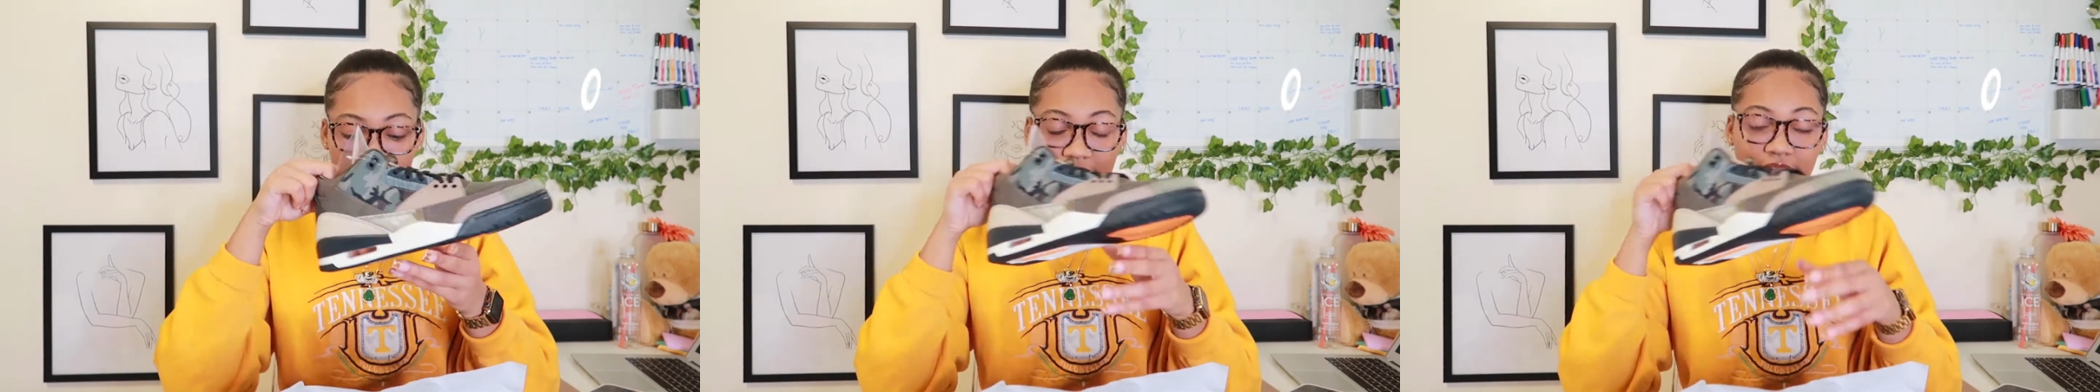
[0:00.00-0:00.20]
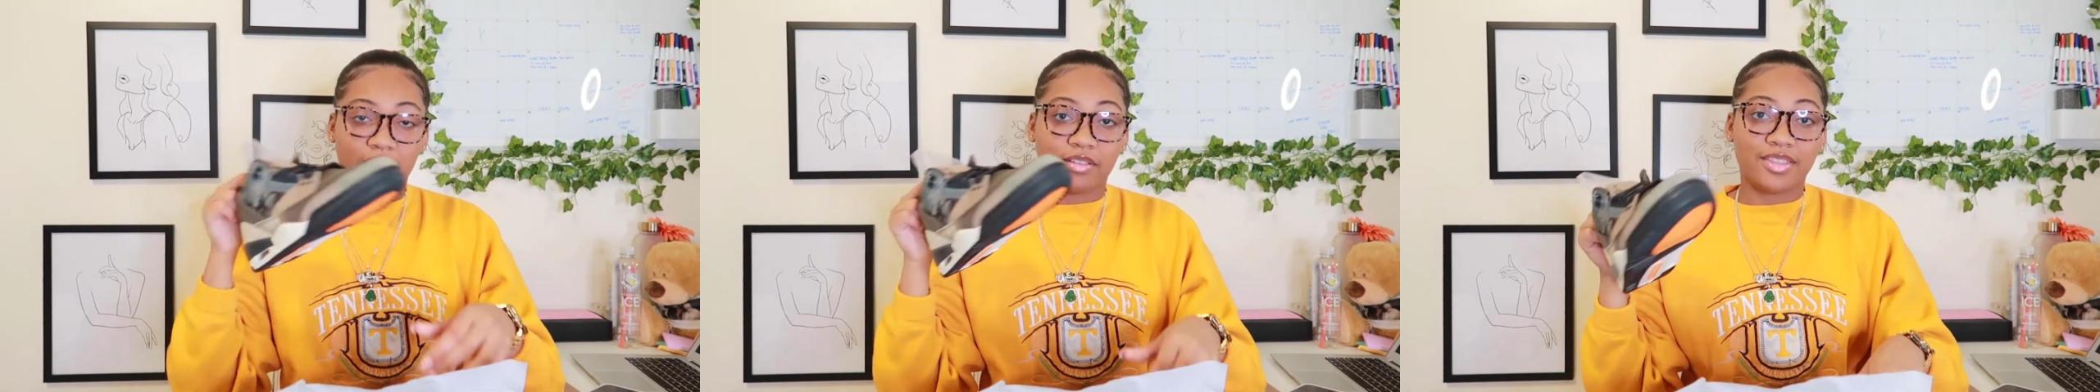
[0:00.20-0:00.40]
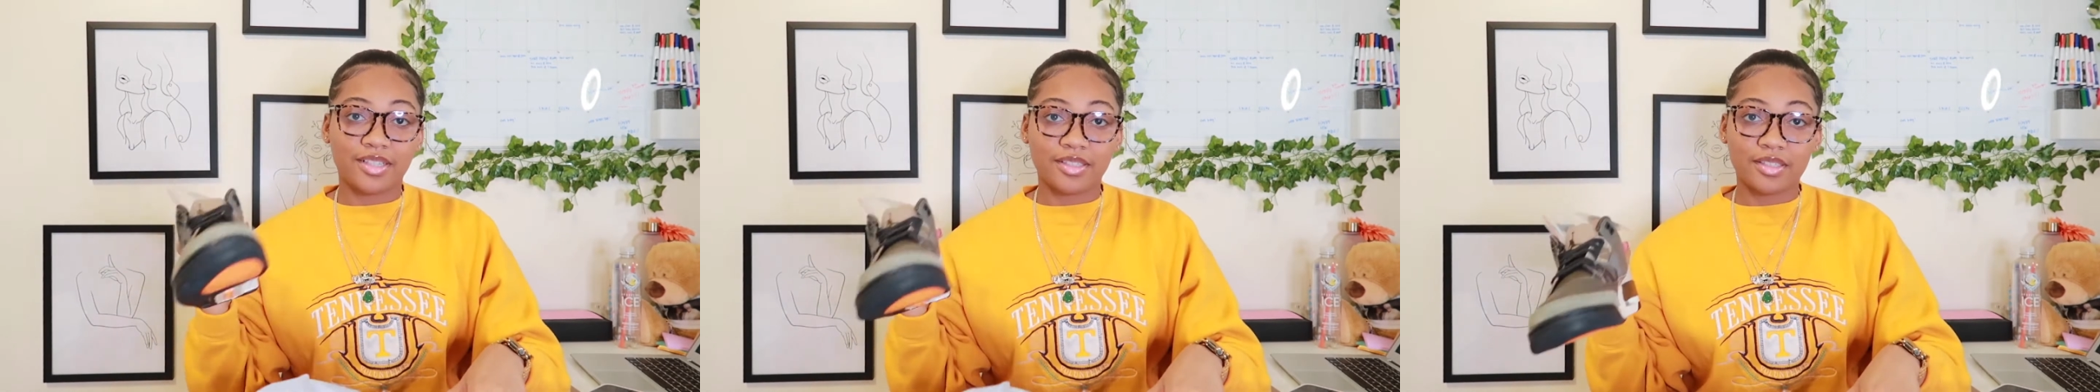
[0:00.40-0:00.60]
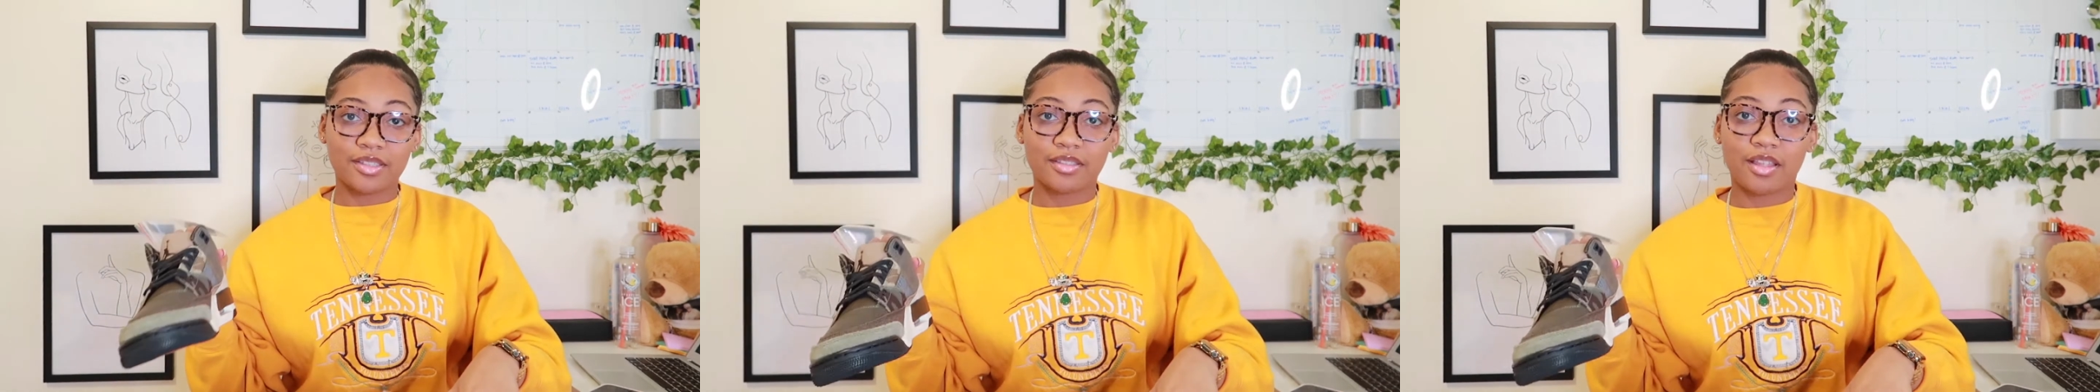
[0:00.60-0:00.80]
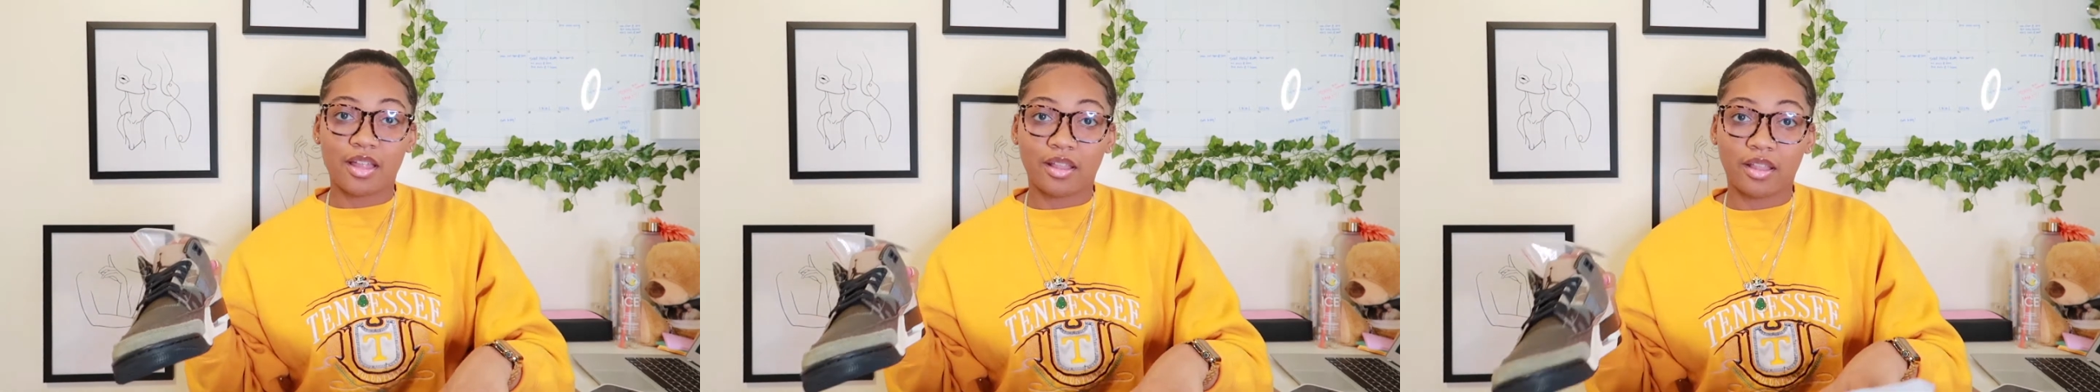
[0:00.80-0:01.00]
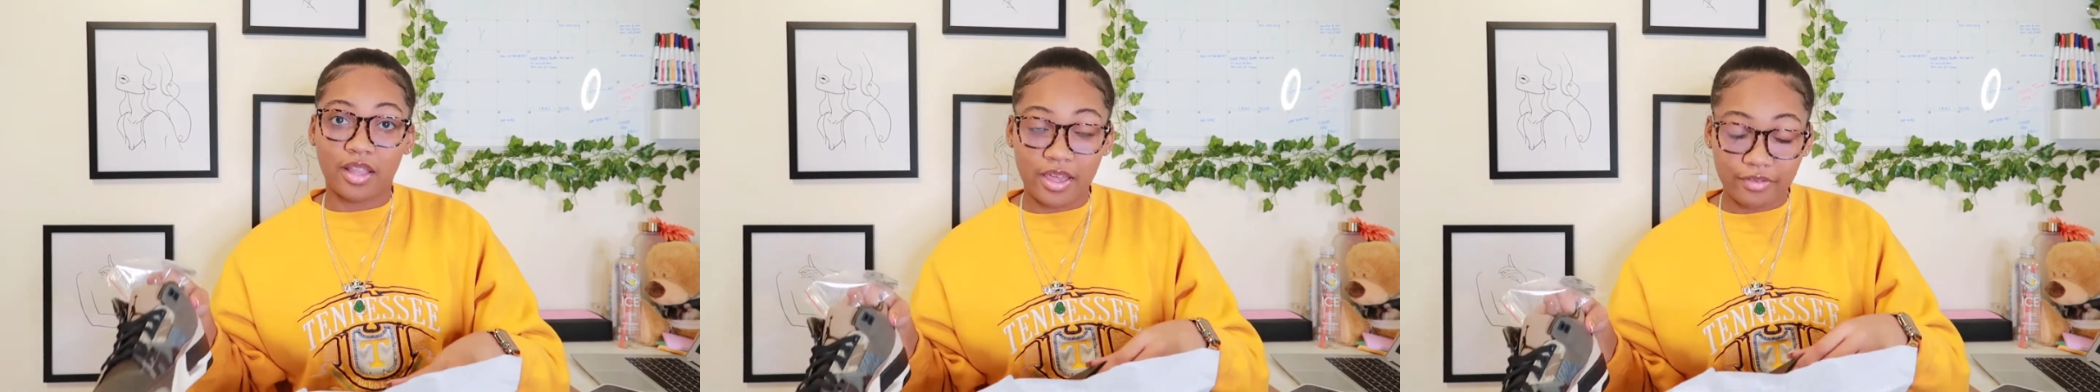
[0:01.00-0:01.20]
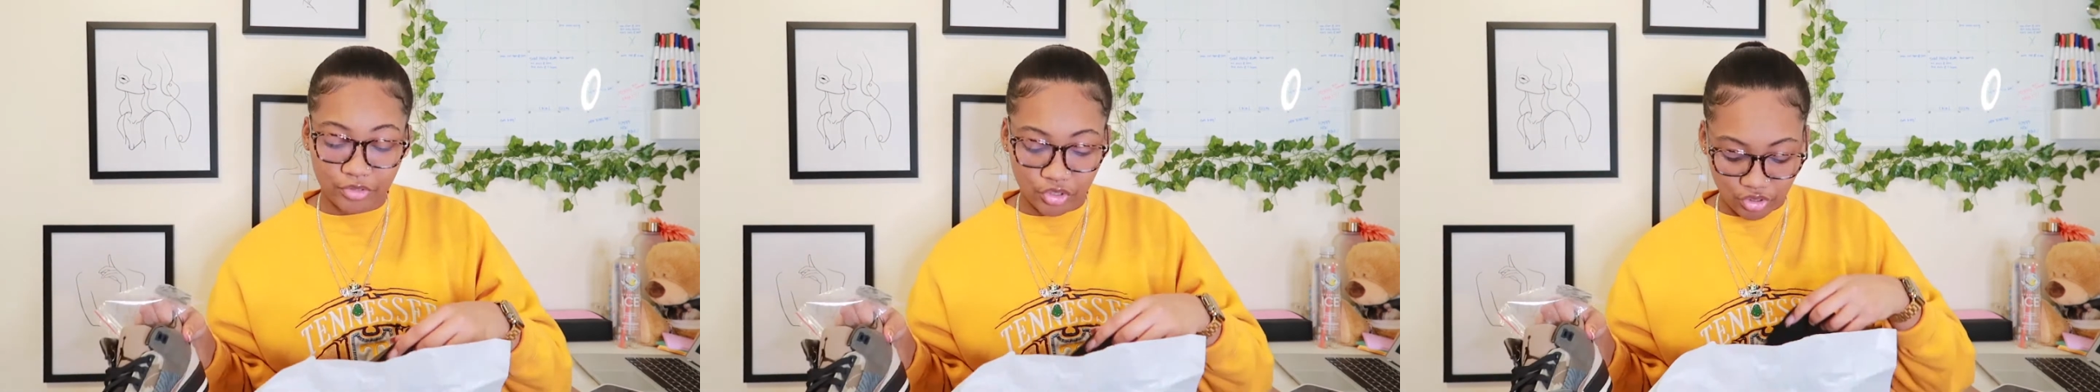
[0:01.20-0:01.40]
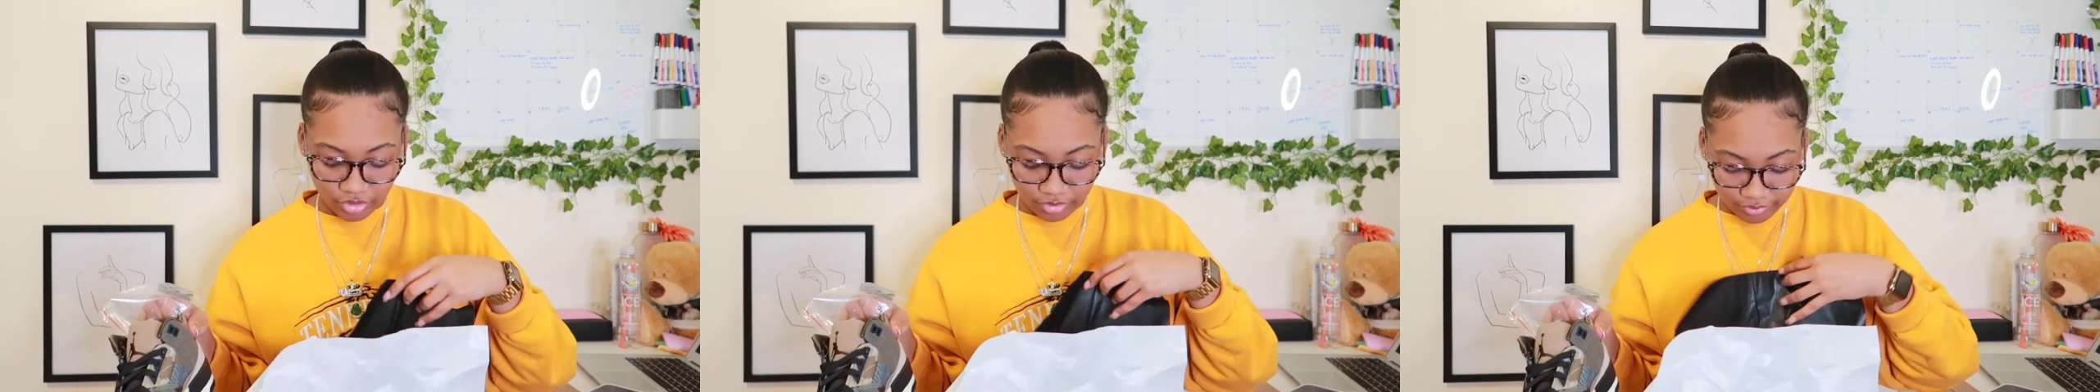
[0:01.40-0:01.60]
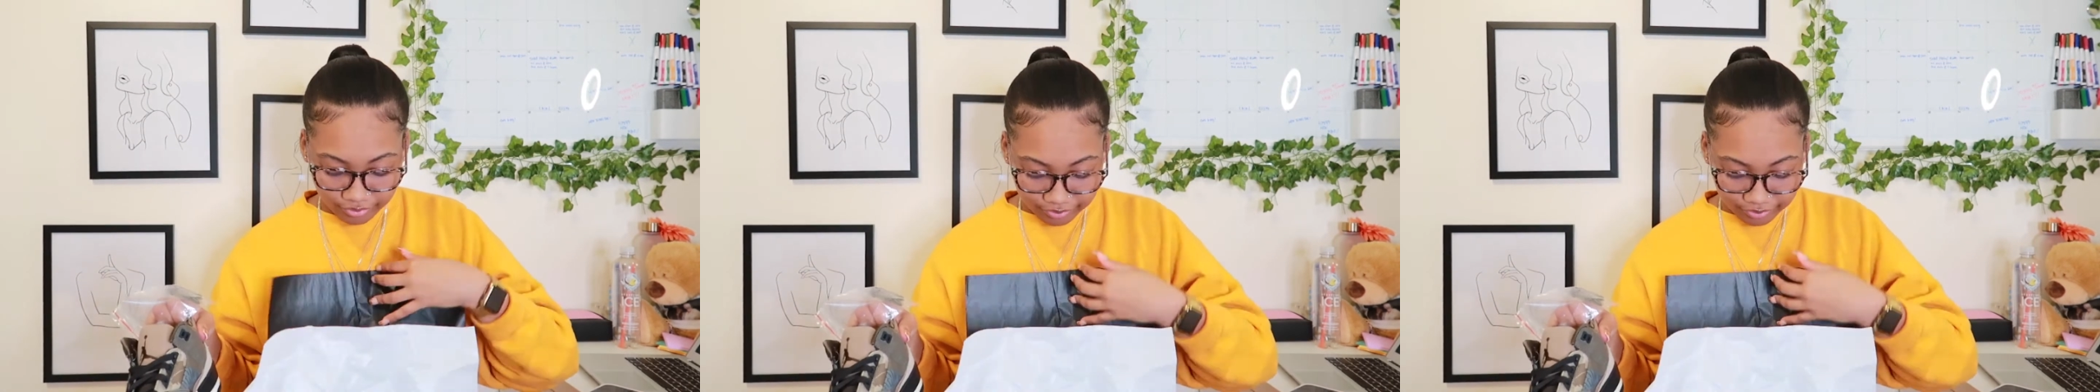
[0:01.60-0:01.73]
Now, this is the left shoe.